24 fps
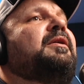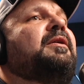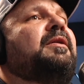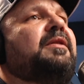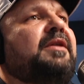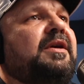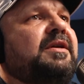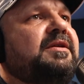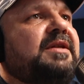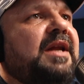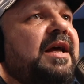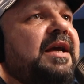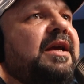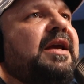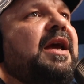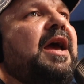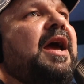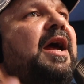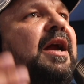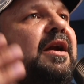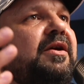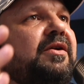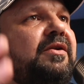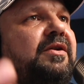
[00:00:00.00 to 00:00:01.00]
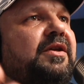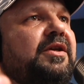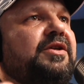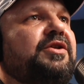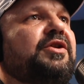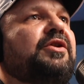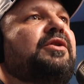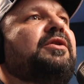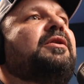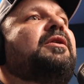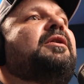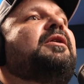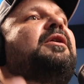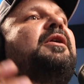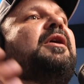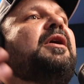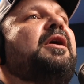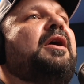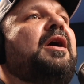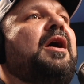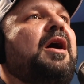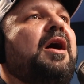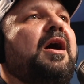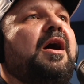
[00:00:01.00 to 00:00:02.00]
Things like air conditioner,
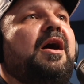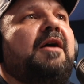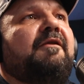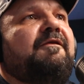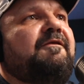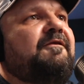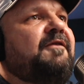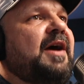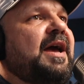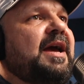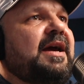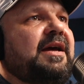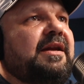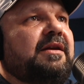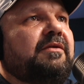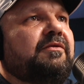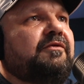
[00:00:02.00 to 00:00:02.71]
a fan